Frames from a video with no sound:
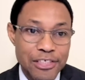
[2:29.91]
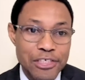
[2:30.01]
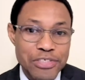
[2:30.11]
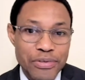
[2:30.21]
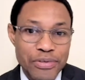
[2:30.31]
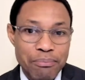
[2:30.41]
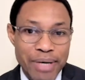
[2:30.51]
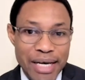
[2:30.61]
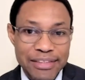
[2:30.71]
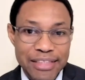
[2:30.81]
So the
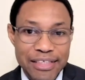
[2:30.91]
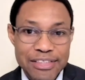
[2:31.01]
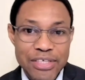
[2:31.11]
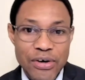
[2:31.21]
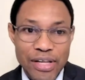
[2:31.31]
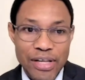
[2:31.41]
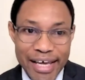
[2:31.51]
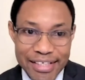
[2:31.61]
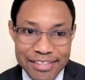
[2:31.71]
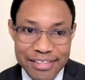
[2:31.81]
bile ducts
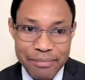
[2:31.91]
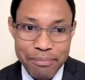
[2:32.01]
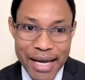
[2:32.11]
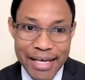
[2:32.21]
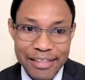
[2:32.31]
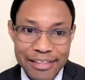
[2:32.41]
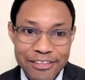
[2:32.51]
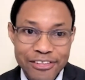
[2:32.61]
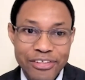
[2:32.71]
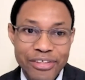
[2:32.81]
collect the
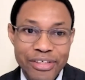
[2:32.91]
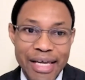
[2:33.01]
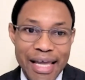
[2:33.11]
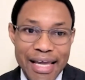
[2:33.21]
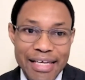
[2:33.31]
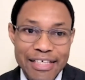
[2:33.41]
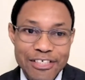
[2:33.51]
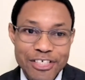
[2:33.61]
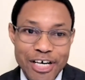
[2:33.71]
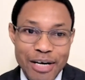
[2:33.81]
bile,
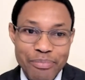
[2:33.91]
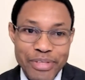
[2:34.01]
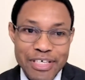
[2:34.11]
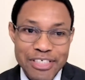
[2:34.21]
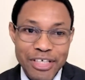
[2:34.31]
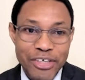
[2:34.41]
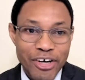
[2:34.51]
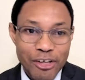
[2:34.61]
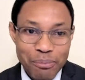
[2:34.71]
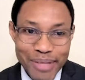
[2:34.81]
and there's a
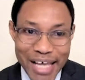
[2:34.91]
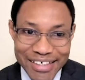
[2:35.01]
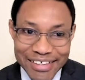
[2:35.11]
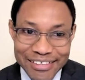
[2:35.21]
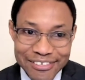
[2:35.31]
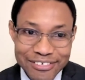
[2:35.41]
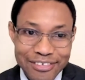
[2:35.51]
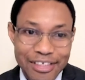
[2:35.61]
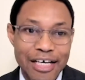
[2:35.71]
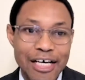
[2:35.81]

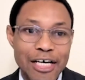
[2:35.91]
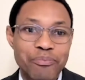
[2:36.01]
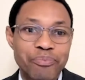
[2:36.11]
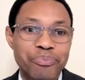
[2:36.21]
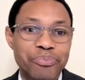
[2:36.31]
gallbladder,